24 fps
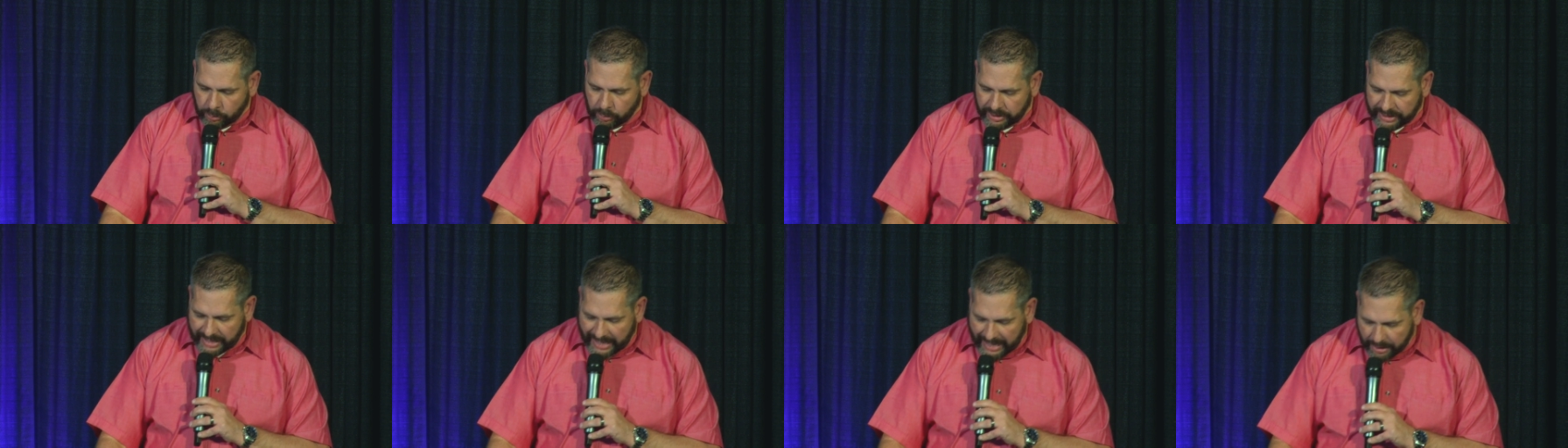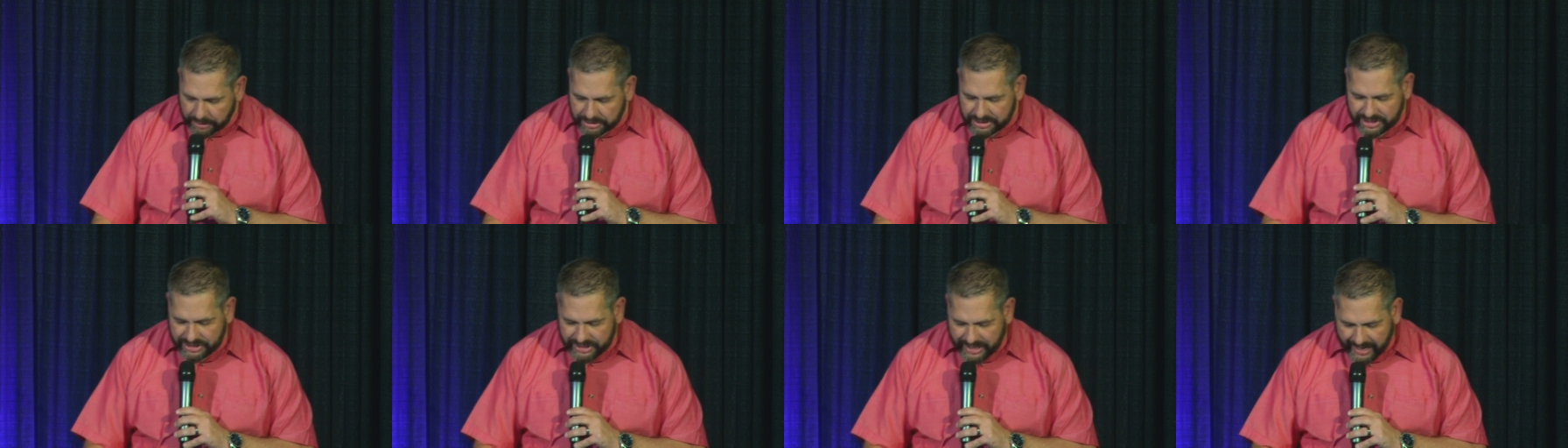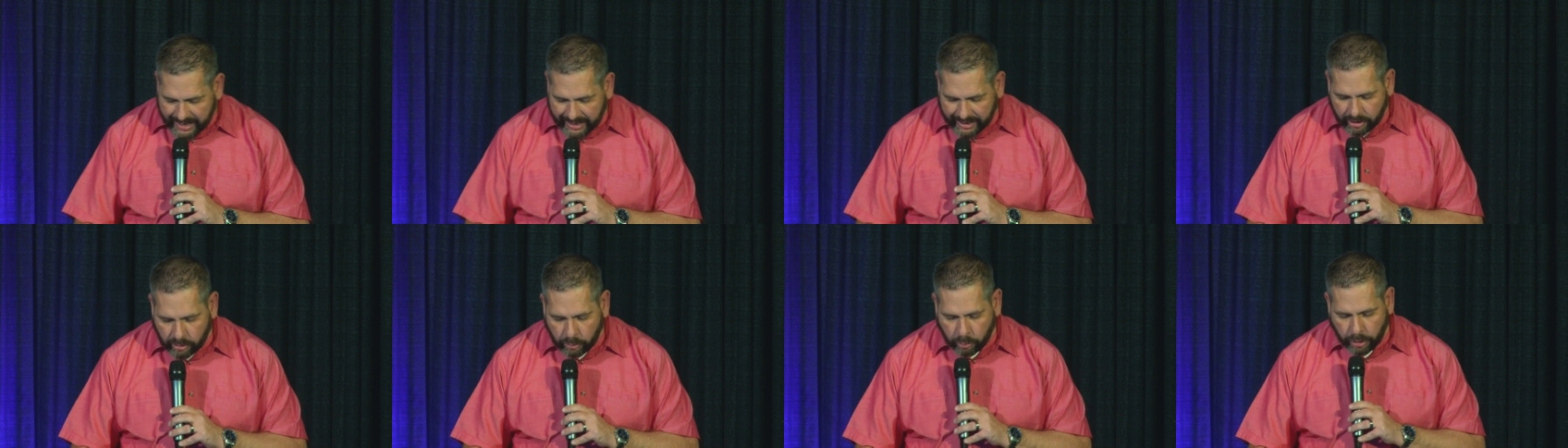Without
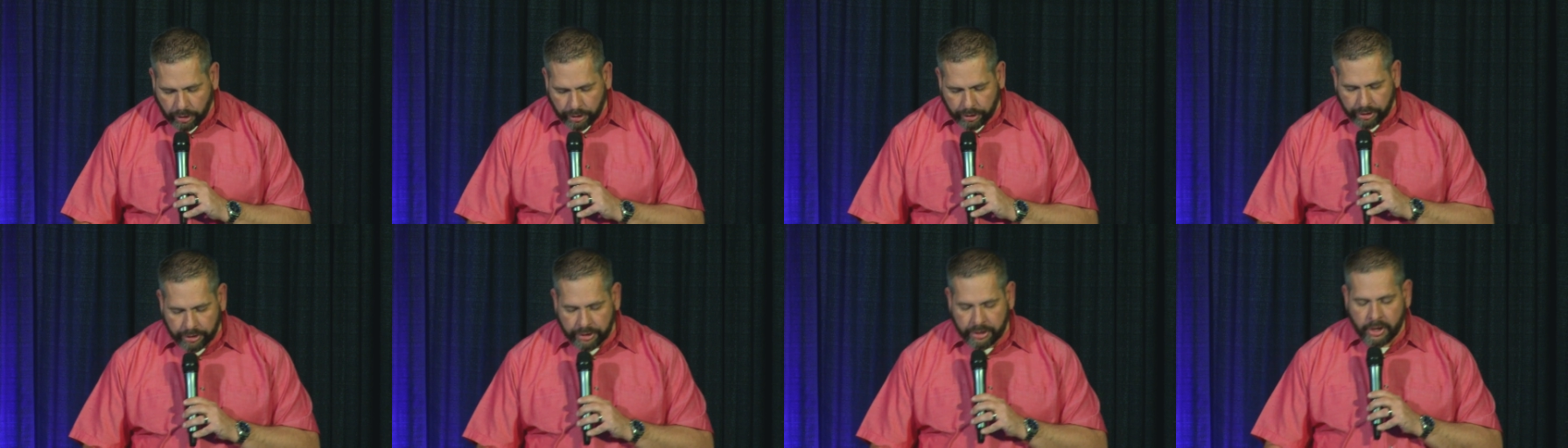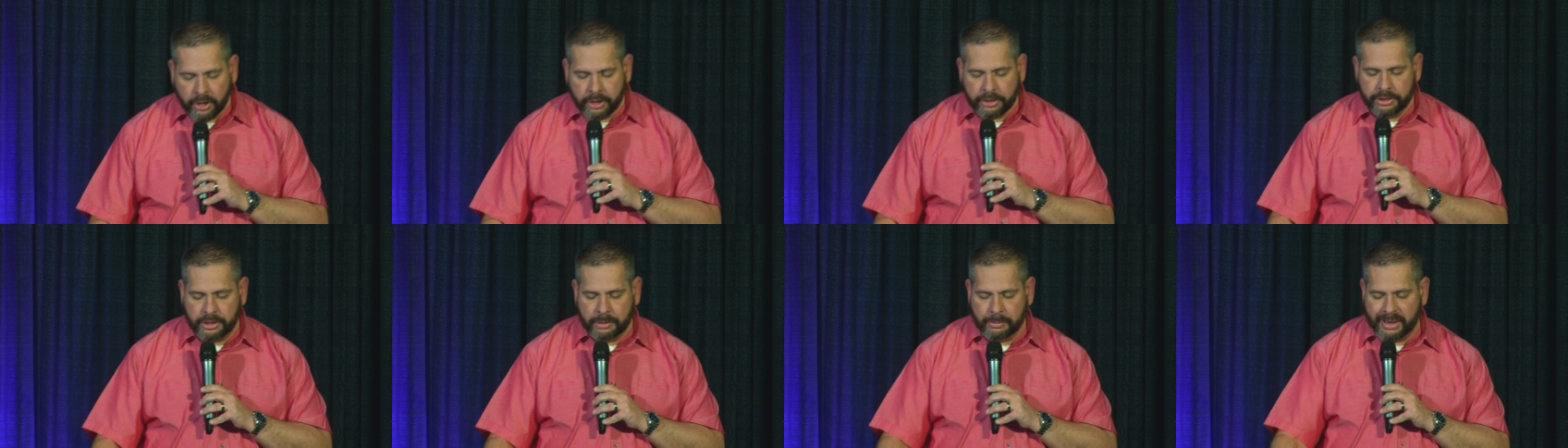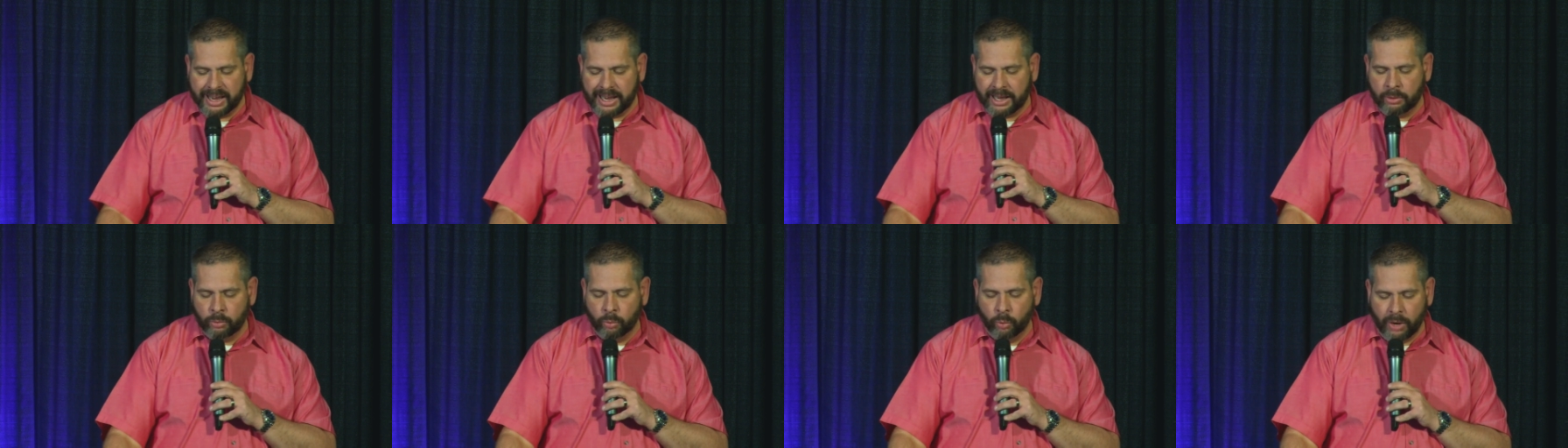saying a word, the
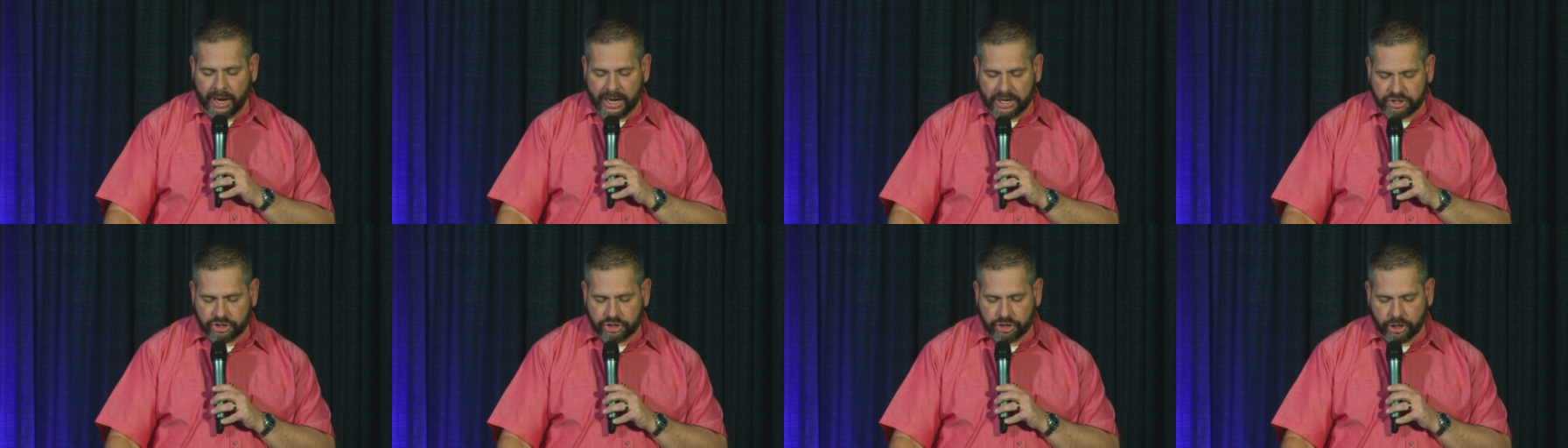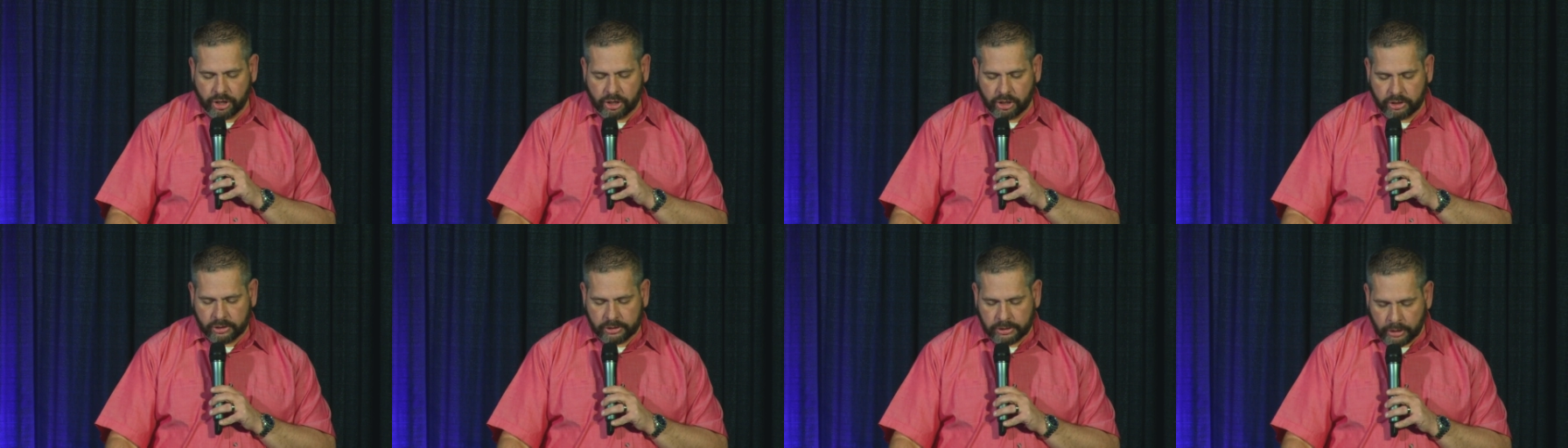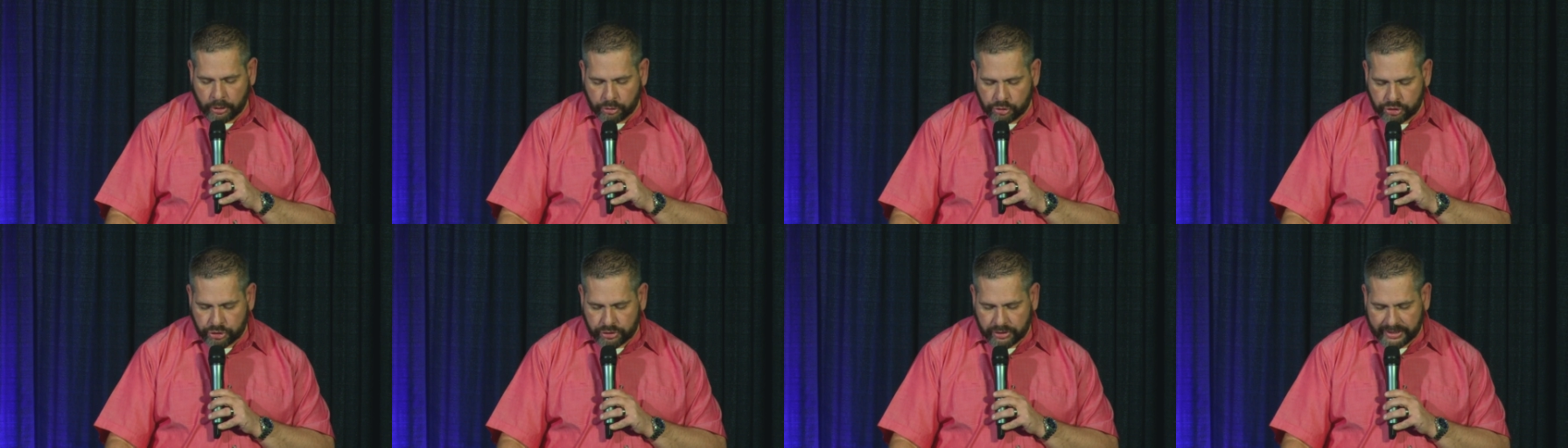man watched her
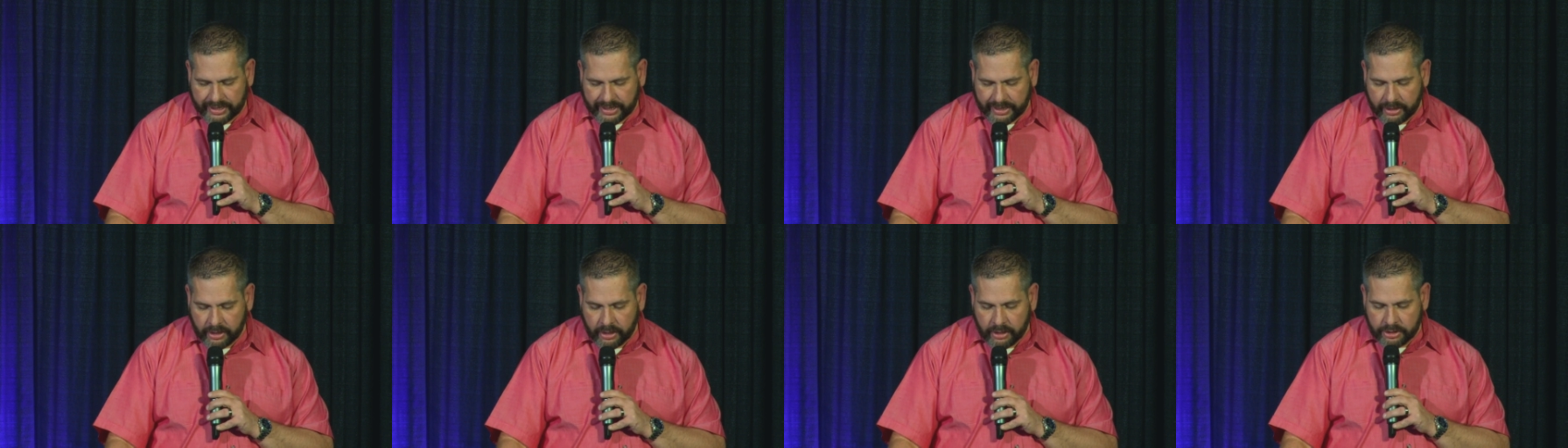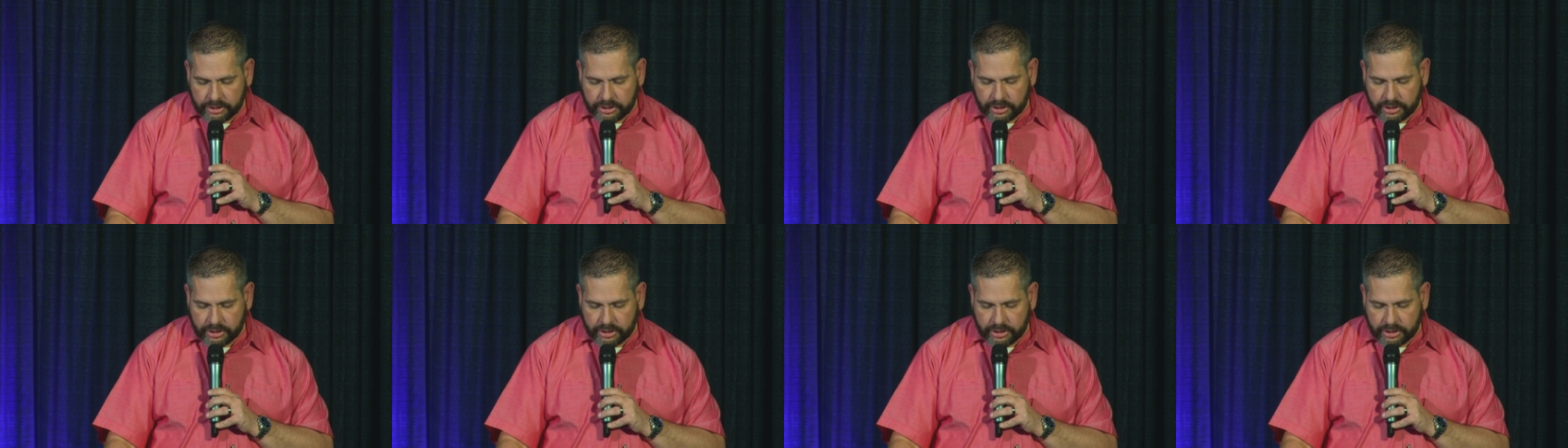closely